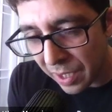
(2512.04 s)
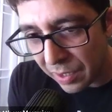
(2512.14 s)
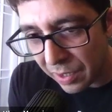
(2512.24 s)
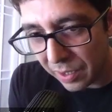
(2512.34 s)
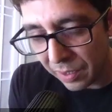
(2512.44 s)

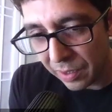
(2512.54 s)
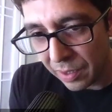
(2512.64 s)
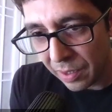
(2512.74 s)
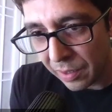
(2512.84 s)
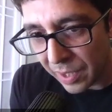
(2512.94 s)
Kennedy.
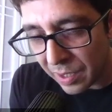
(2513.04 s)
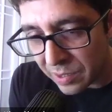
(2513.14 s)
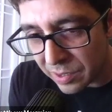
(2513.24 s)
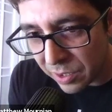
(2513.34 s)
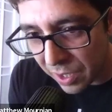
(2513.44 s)

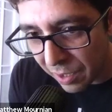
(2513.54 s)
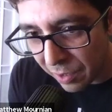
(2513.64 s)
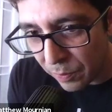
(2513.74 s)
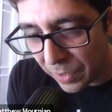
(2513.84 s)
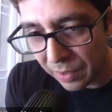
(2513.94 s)
Ladies and
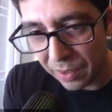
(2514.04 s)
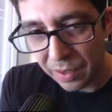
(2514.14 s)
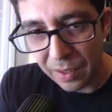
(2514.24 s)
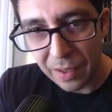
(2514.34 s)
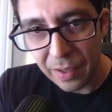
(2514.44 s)
gentlemen,
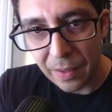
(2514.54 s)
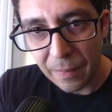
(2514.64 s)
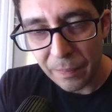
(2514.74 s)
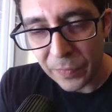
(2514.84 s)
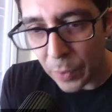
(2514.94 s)

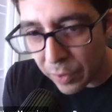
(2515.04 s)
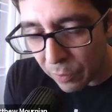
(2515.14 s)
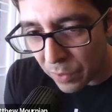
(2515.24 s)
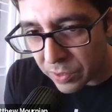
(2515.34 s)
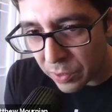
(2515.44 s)
look at
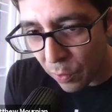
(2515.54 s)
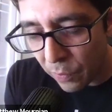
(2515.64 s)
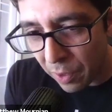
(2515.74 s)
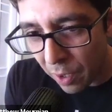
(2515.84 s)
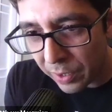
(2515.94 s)
what's
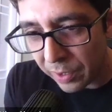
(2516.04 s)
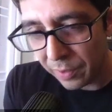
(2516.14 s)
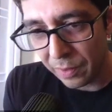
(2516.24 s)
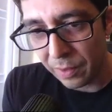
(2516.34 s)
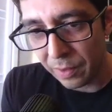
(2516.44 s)
going on
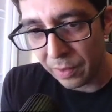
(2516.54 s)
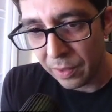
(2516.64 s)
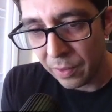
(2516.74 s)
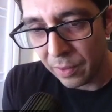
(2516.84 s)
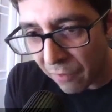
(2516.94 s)
here.
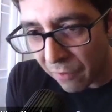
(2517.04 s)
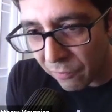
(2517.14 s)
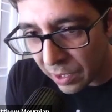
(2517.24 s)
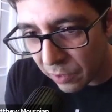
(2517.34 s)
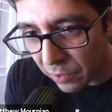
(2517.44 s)
We have
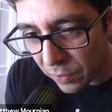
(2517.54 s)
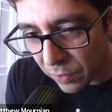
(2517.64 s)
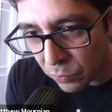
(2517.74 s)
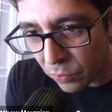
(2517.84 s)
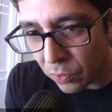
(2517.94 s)
an
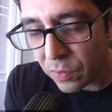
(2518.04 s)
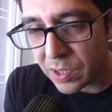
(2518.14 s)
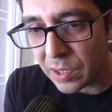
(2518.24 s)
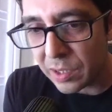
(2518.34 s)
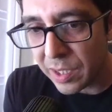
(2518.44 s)
individual who
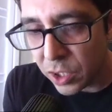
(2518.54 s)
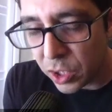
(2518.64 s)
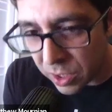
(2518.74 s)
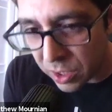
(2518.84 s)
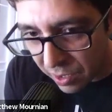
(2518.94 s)
is
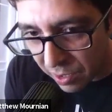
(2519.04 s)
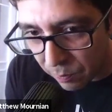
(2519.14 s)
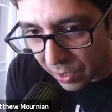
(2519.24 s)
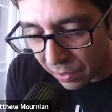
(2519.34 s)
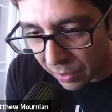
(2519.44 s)

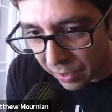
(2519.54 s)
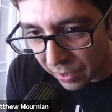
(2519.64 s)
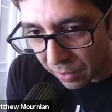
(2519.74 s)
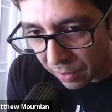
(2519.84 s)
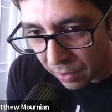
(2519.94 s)

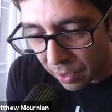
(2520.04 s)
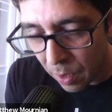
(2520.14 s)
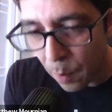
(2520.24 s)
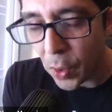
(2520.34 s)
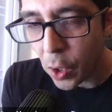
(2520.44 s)
legitimately,
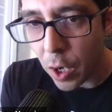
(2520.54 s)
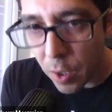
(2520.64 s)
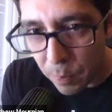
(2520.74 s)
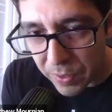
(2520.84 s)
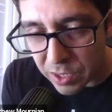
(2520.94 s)

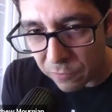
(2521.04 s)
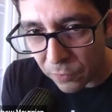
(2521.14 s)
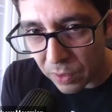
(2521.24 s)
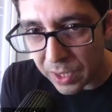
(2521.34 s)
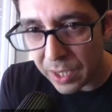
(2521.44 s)

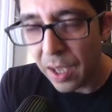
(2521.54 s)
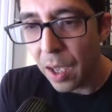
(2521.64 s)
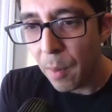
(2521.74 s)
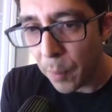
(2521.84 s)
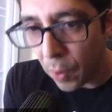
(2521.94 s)
purposefully
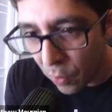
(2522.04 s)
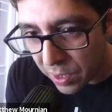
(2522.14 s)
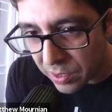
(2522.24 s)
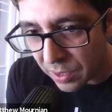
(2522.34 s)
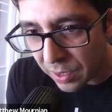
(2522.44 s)

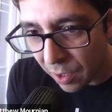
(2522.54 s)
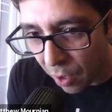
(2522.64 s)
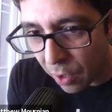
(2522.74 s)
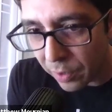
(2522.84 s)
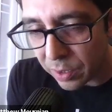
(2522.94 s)
poisoning
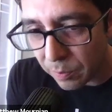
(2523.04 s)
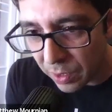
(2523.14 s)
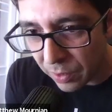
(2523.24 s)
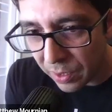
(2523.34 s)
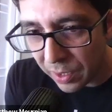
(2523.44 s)
our
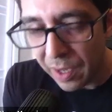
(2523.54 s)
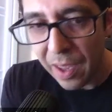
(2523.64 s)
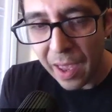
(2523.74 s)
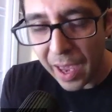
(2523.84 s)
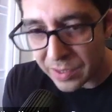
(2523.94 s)
community
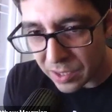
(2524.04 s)
as a